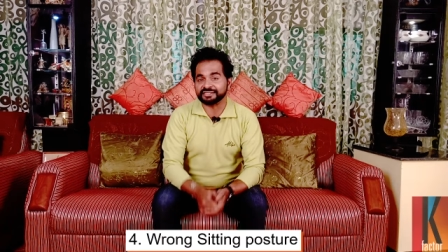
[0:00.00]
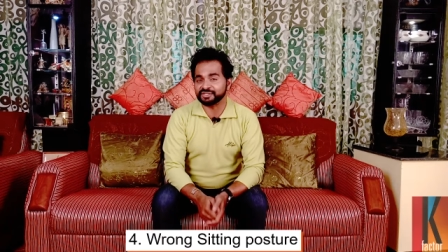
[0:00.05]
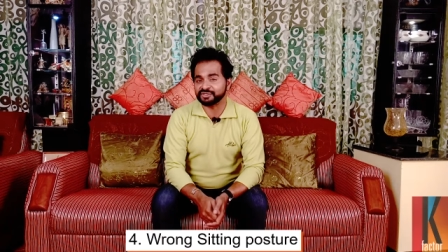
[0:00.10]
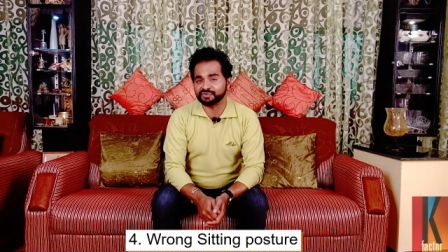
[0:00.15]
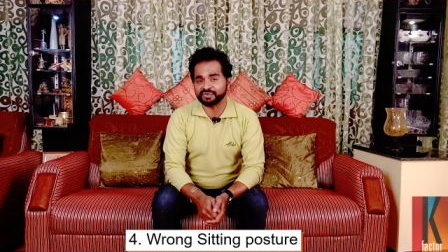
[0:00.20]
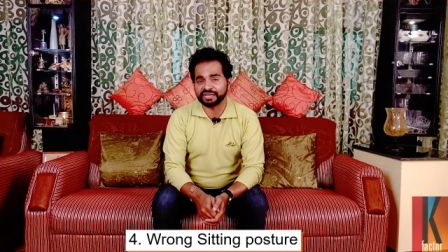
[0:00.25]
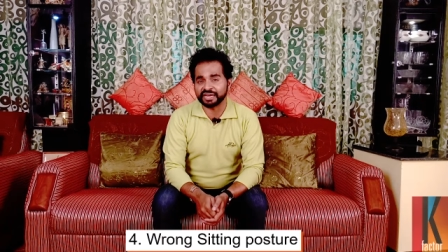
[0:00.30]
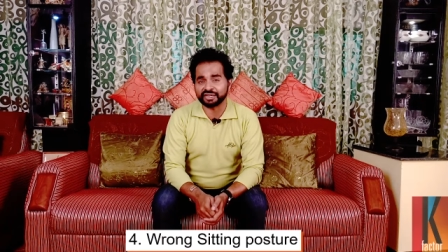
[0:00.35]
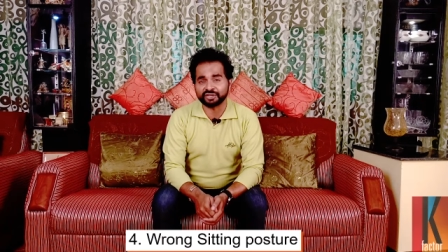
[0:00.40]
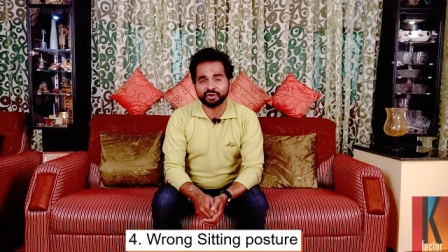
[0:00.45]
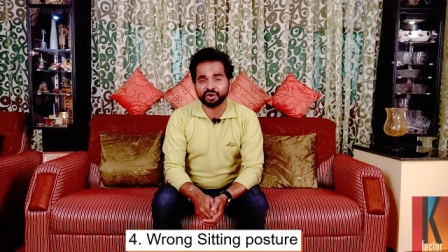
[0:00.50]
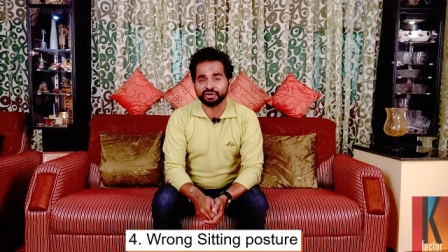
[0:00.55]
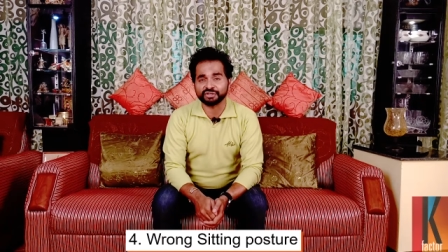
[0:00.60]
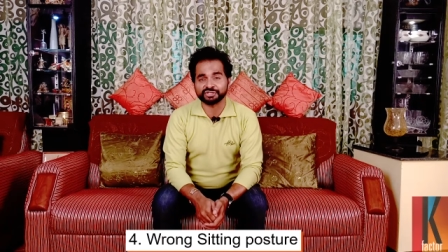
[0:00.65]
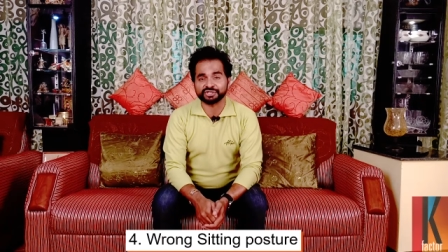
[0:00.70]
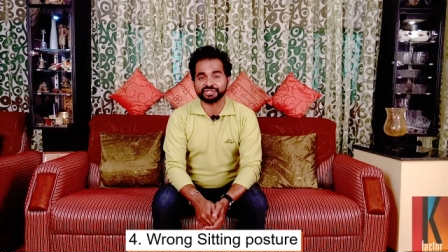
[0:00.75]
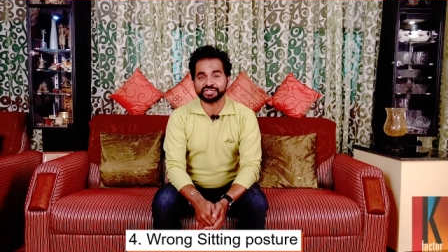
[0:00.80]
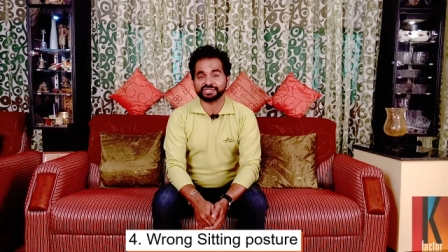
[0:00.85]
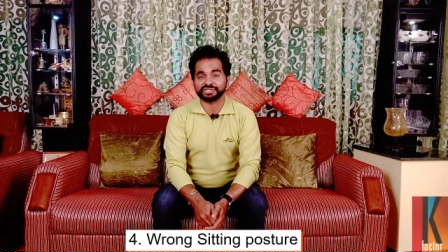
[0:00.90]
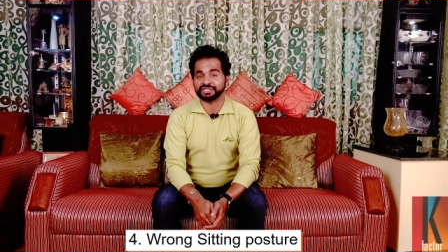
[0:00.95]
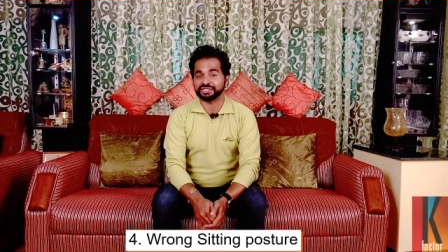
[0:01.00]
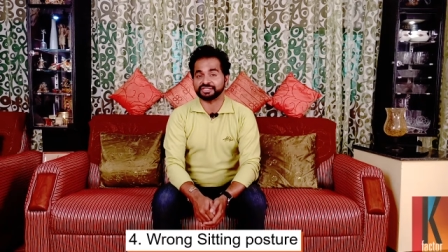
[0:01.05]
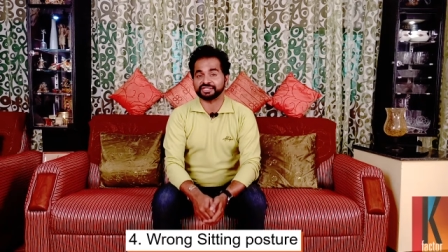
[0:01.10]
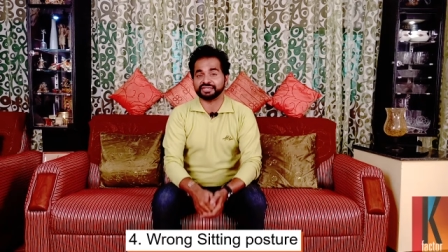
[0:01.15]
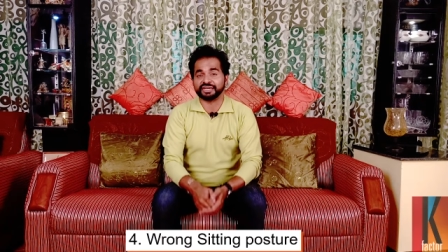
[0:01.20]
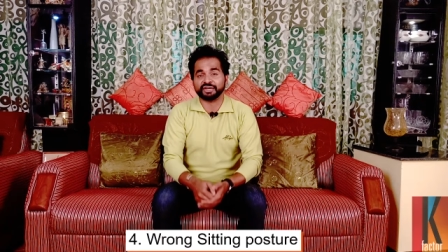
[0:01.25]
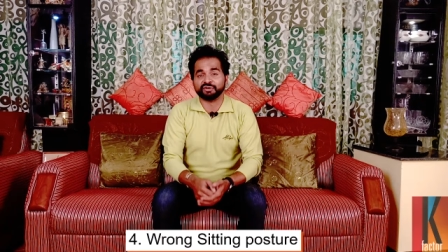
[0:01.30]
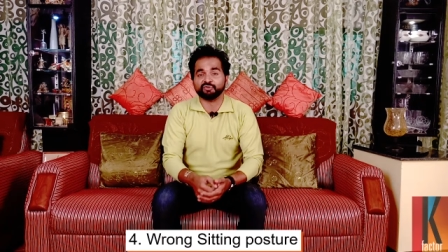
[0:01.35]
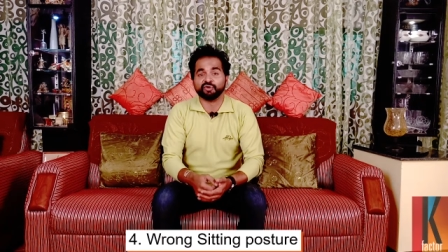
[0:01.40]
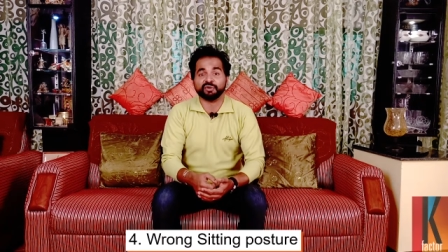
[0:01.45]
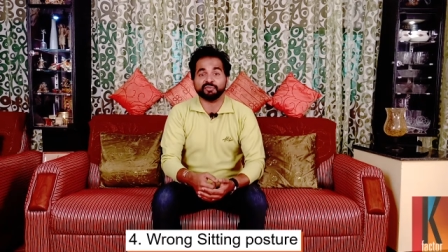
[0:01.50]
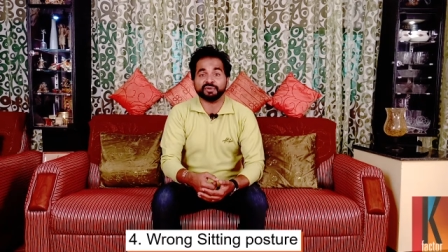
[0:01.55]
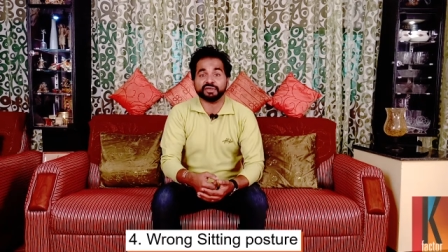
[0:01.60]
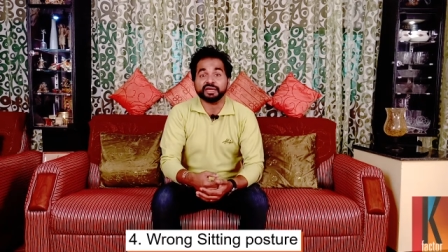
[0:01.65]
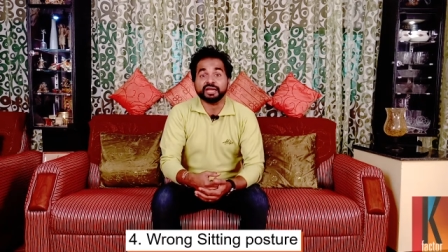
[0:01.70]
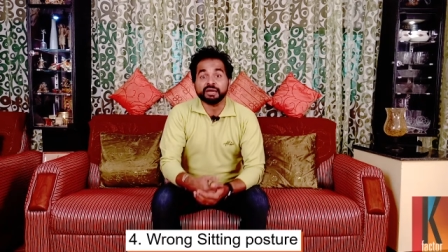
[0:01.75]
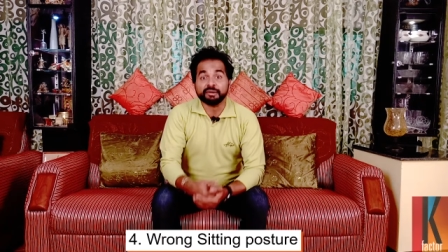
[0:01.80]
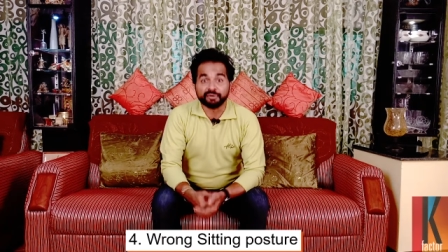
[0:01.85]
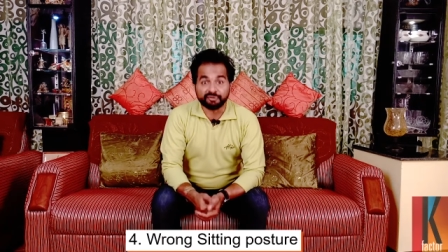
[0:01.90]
It's very unconscious, it's non-verbal.